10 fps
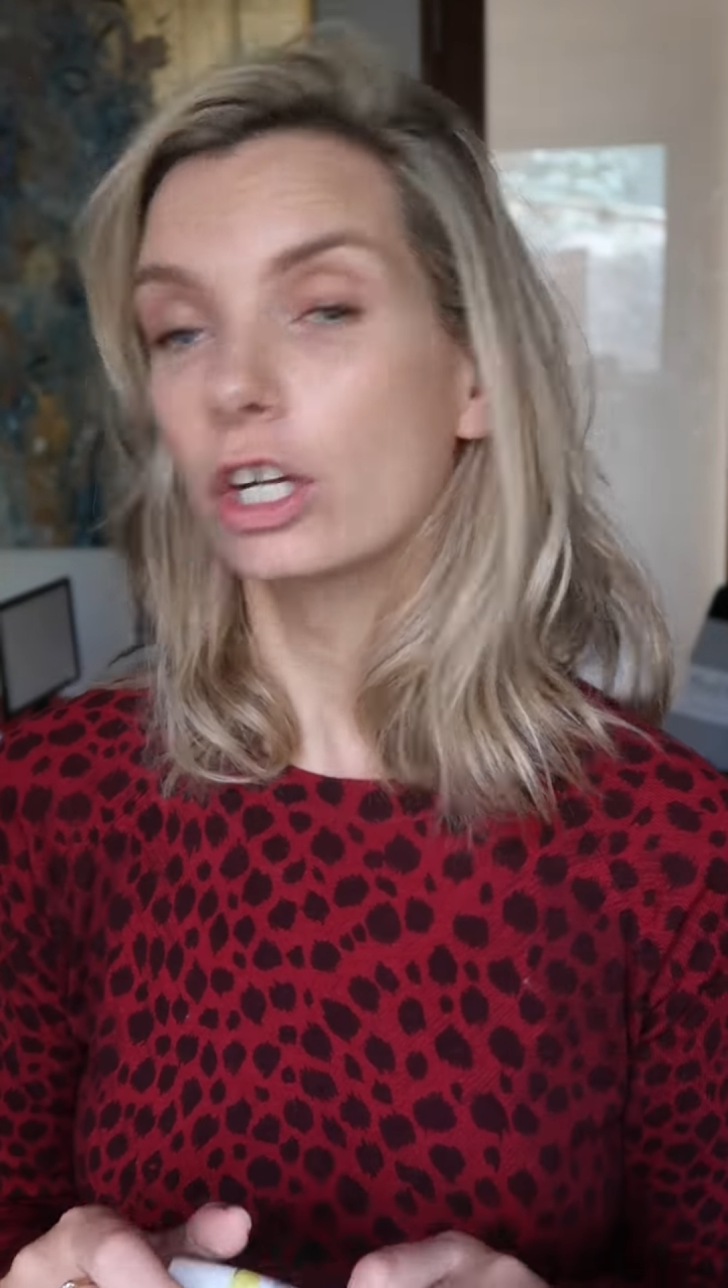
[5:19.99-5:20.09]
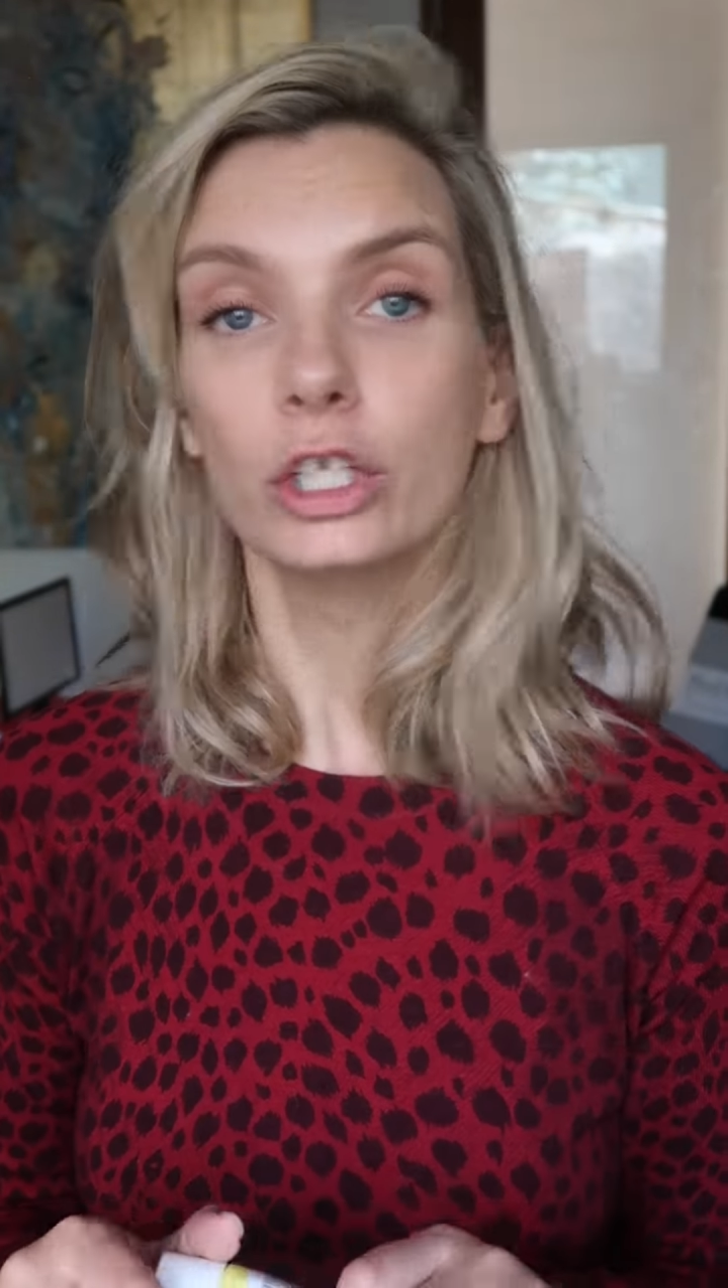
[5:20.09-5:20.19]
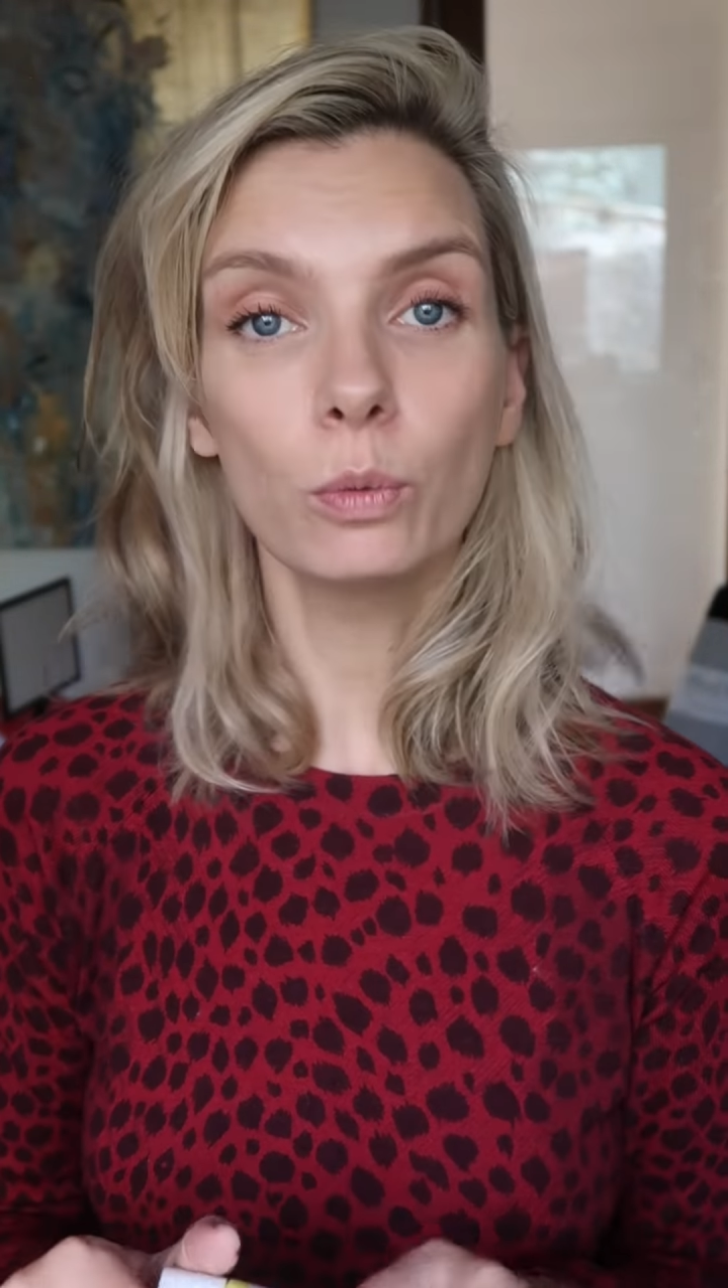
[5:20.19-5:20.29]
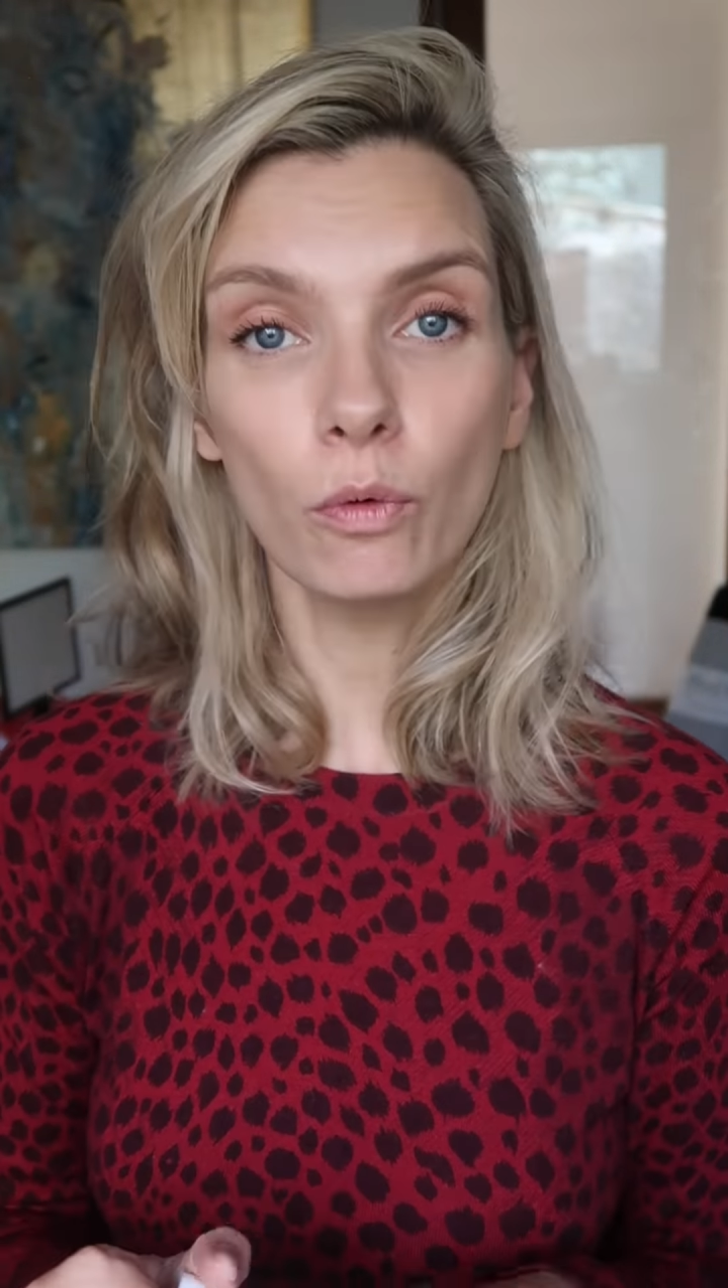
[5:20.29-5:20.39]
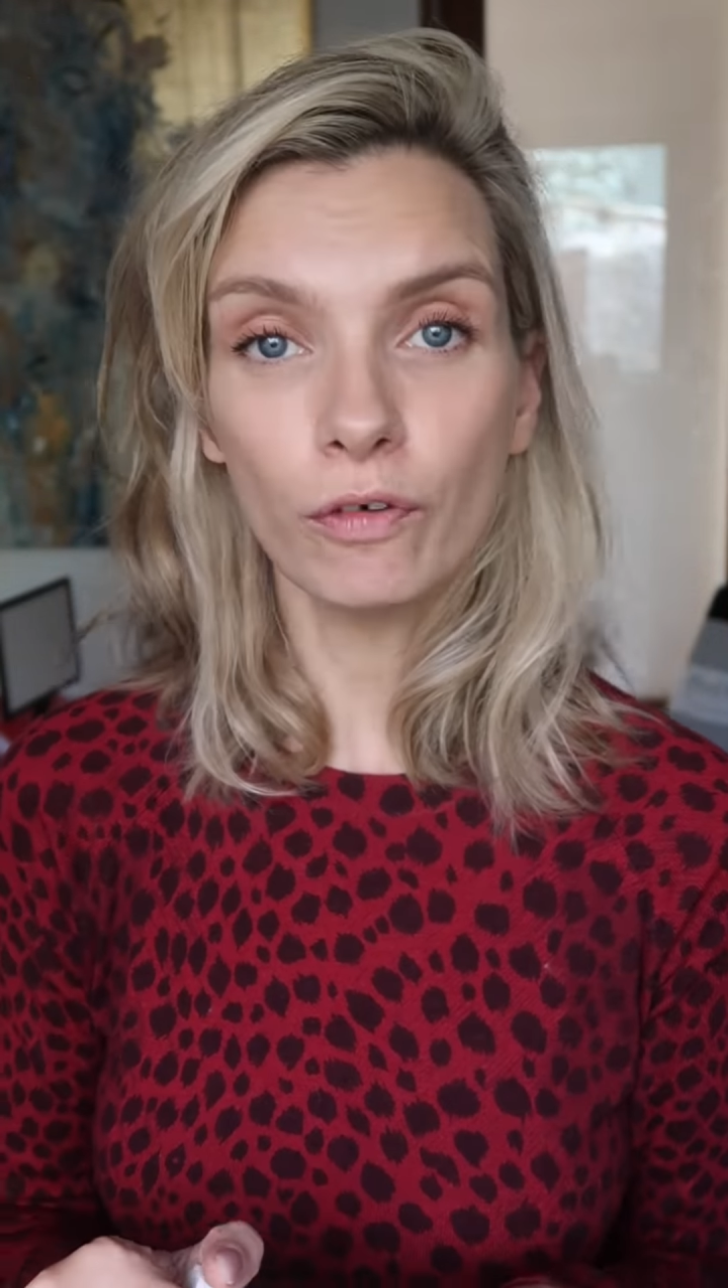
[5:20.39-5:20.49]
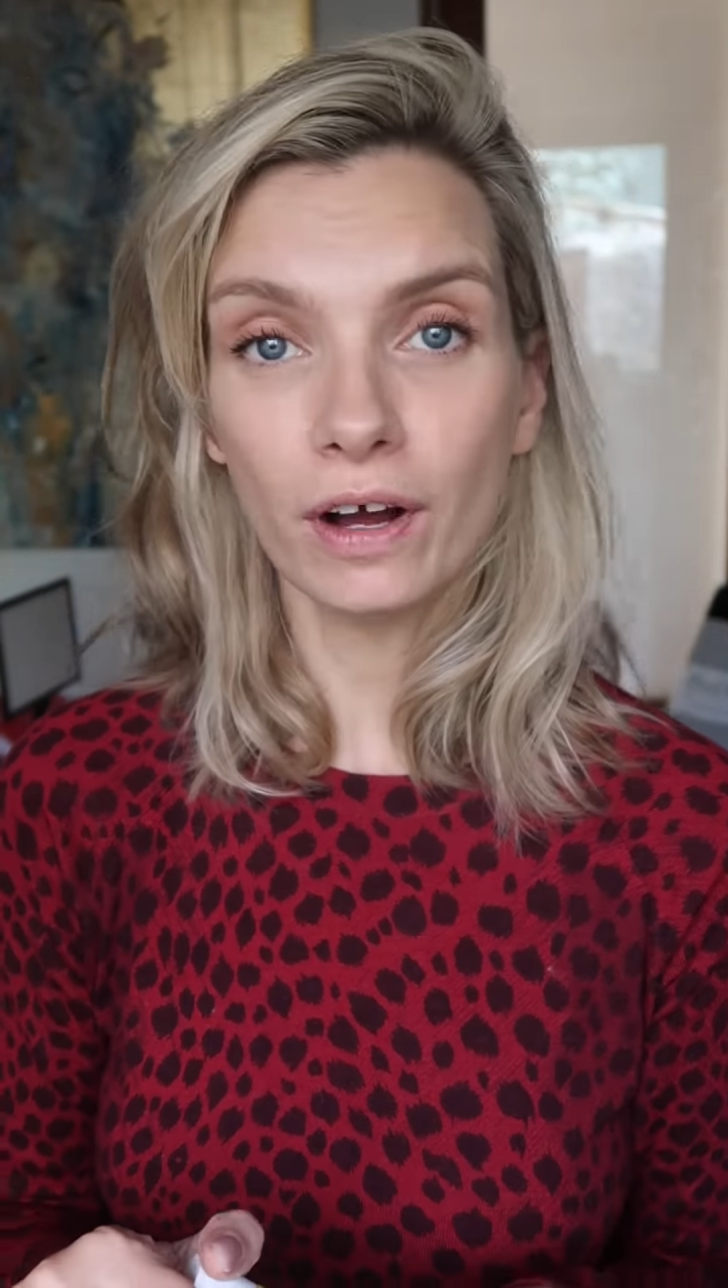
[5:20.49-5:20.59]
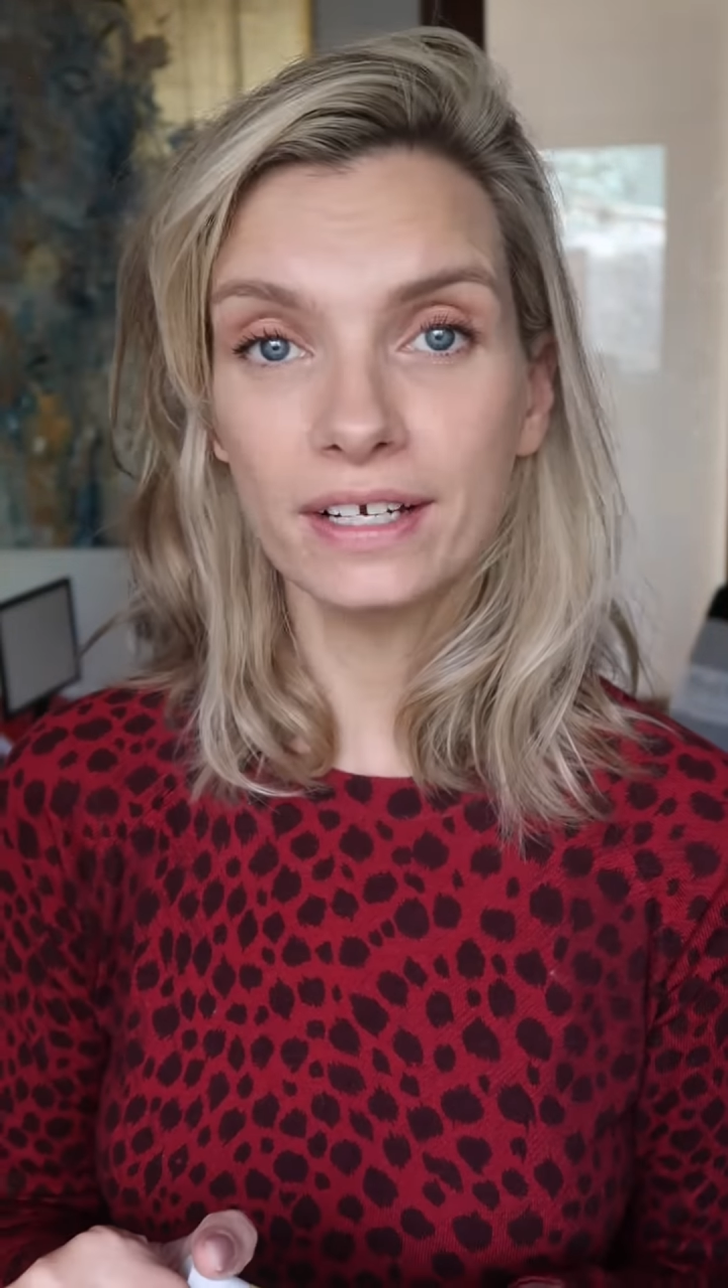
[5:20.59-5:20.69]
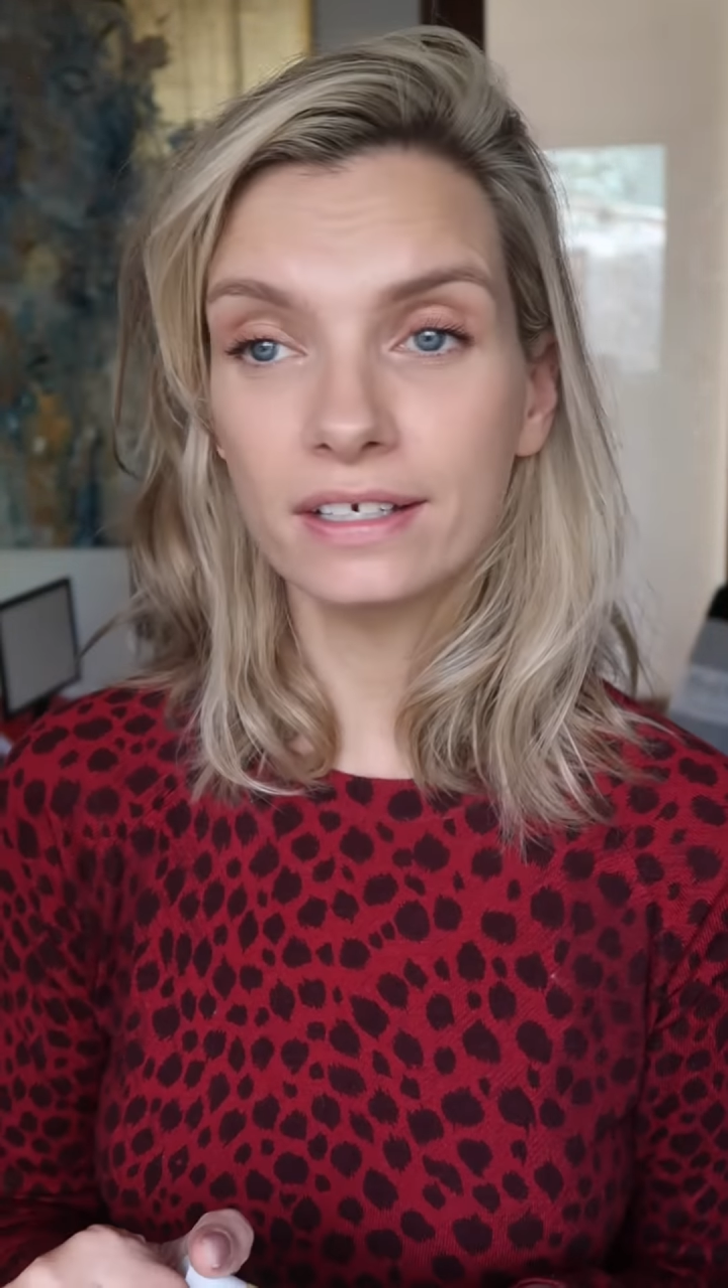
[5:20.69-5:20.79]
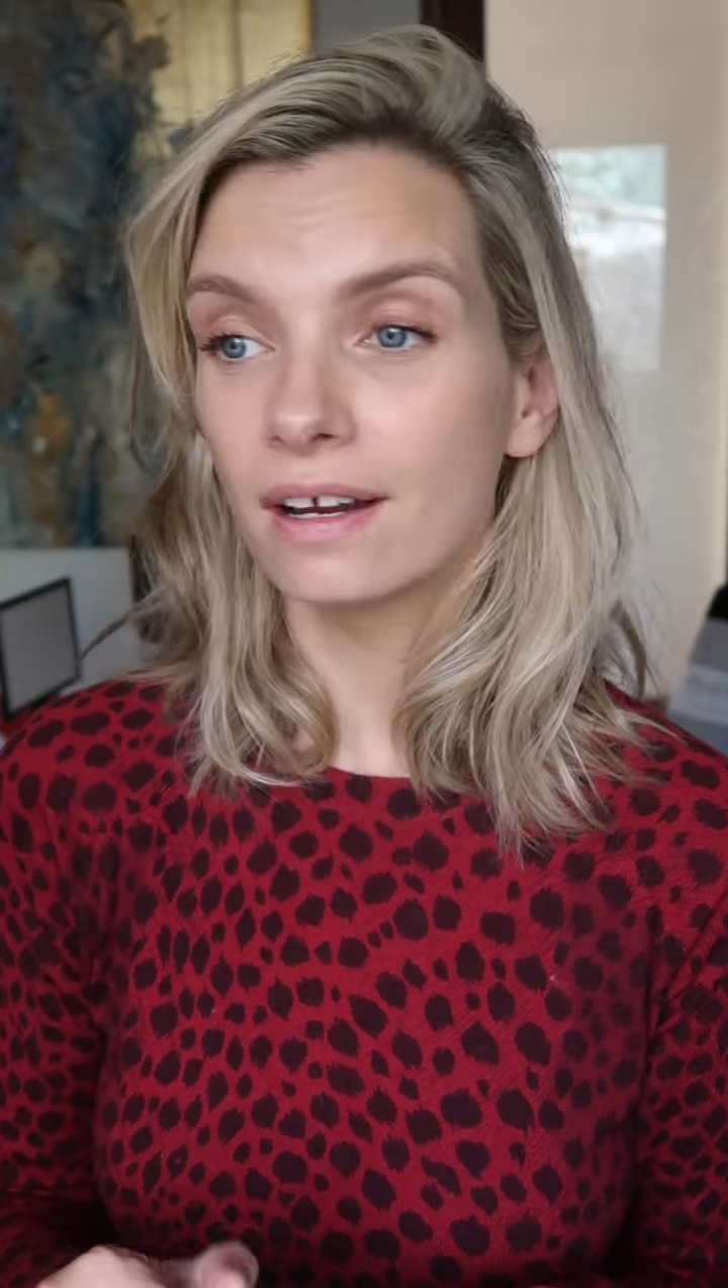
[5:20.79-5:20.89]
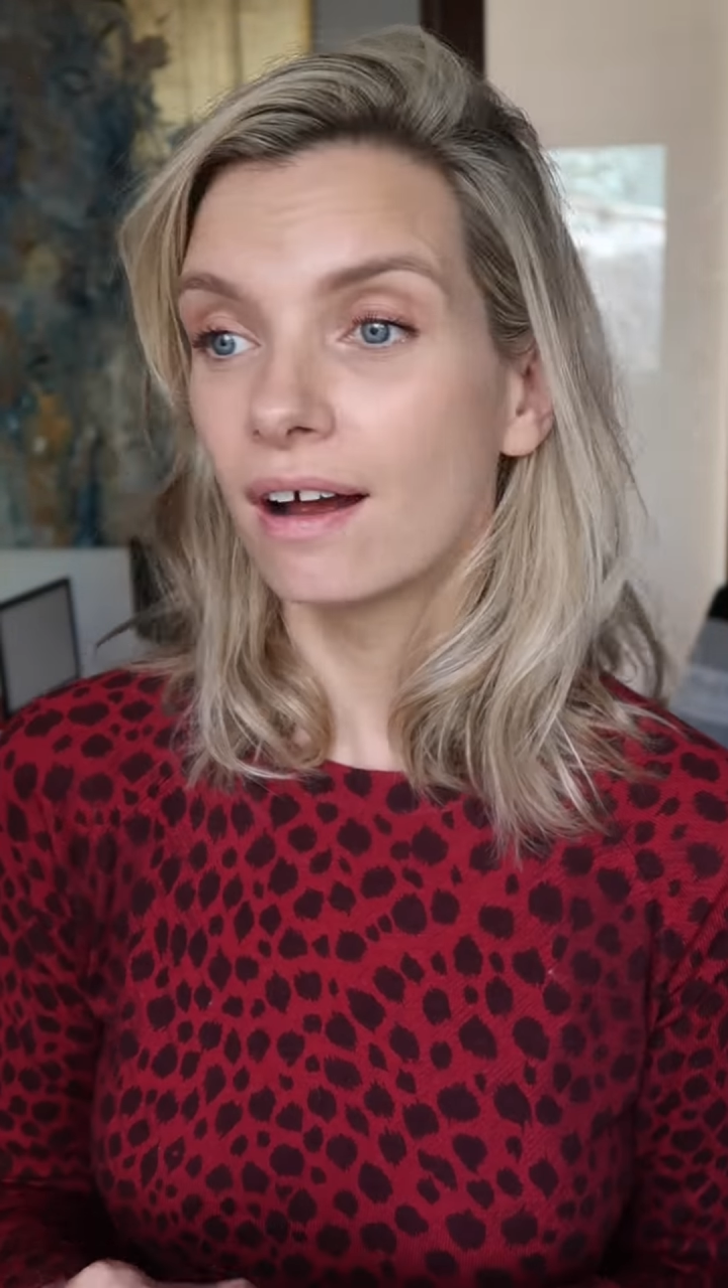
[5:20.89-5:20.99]
you will
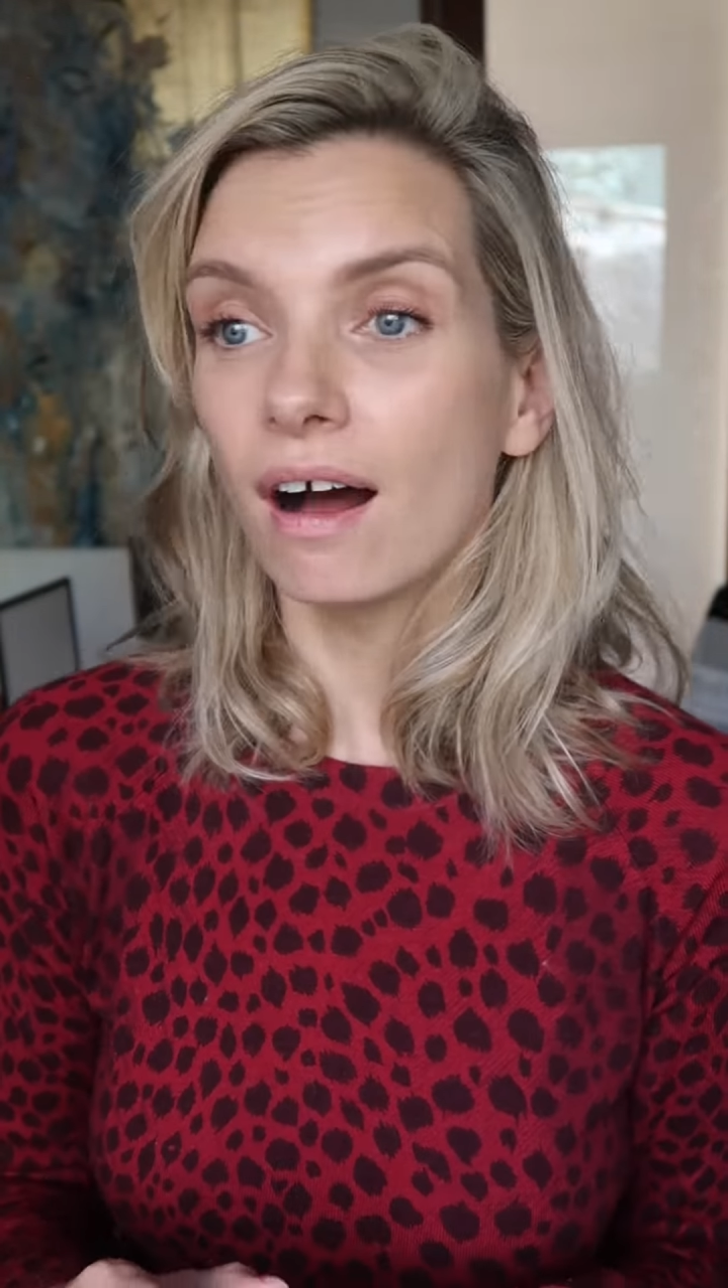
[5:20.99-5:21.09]
find